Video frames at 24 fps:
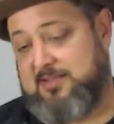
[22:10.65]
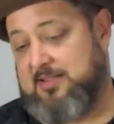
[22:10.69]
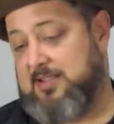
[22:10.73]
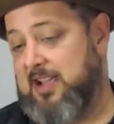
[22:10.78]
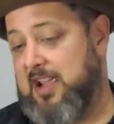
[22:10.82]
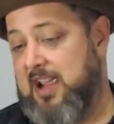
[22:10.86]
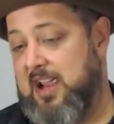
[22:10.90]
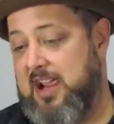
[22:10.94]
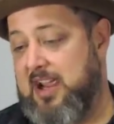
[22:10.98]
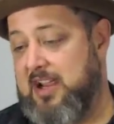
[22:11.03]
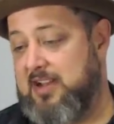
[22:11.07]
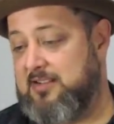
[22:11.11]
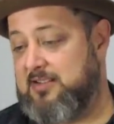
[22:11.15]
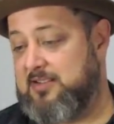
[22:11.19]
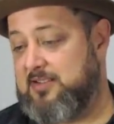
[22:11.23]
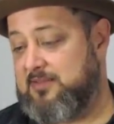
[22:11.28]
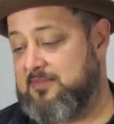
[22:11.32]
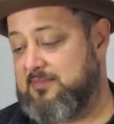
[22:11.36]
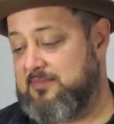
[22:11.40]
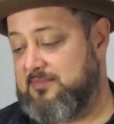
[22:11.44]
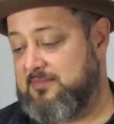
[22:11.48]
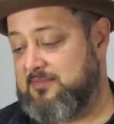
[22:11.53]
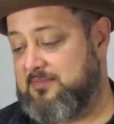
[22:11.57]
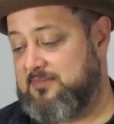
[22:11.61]
And
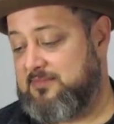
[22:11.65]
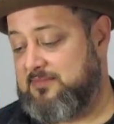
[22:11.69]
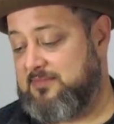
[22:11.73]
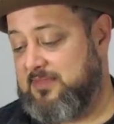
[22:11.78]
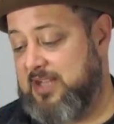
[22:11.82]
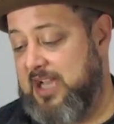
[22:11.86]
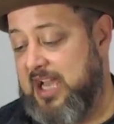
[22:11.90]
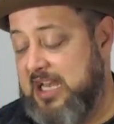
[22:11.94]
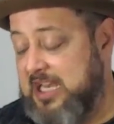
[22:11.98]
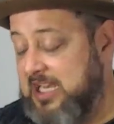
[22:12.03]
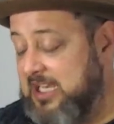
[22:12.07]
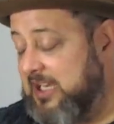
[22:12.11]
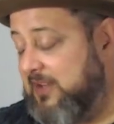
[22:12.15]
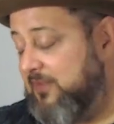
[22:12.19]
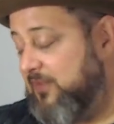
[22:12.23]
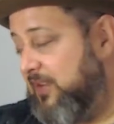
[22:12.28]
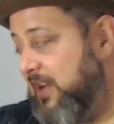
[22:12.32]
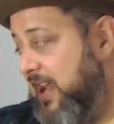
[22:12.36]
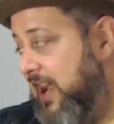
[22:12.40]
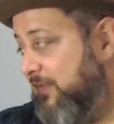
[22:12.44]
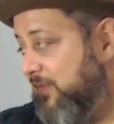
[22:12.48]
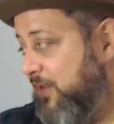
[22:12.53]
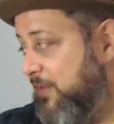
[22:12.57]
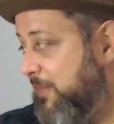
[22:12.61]
I didn't even
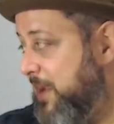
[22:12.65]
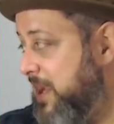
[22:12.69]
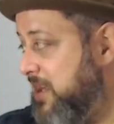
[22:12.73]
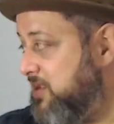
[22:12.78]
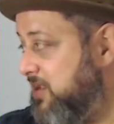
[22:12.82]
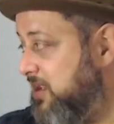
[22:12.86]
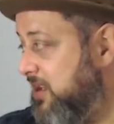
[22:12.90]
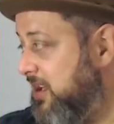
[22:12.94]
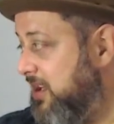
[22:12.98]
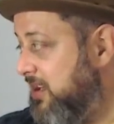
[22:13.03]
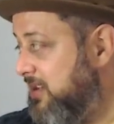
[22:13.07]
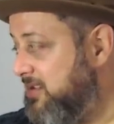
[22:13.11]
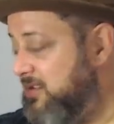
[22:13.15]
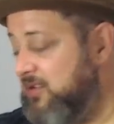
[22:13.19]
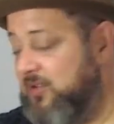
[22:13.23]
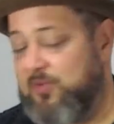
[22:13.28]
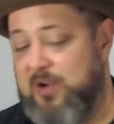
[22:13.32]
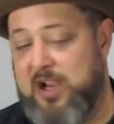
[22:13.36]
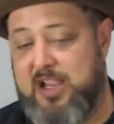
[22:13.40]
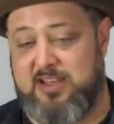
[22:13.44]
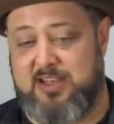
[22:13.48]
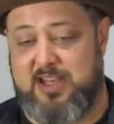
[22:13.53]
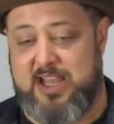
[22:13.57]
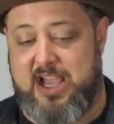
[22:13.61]
ever mention it until
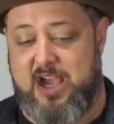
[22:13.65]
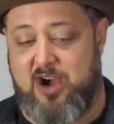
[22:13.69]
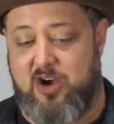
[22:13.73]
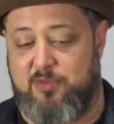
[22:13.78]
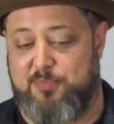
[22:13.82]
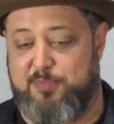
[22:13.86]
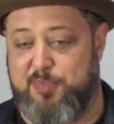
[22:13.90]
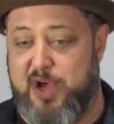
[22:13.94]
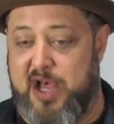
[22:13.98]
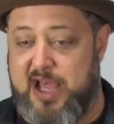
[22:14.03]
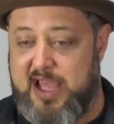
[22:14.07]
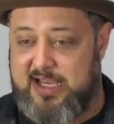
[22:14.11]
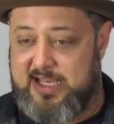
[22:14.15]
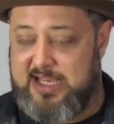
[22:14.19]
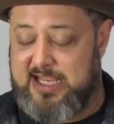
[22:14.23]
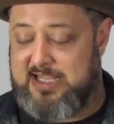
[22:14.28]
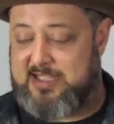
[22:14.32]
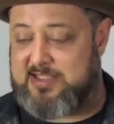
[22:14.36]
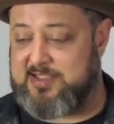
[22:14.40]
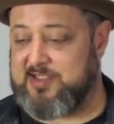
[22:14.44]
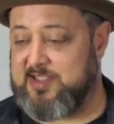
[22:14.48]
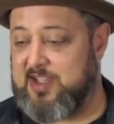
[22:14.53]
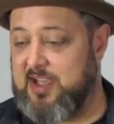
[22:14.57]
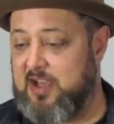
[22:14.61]
right now, but
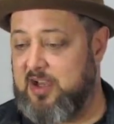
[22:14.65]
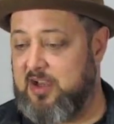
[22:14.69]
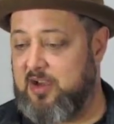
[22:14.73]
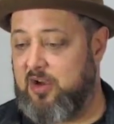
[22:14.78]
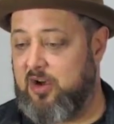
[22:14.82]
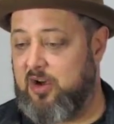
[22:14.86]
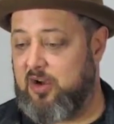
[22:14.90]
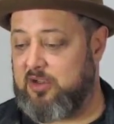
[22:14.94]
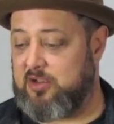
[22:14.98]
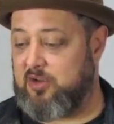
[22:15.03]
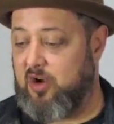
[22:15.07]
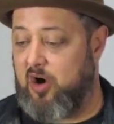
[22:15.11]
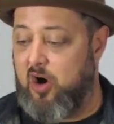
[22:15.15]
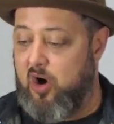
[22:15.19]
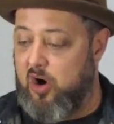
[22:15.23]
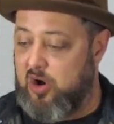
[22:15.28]
it's all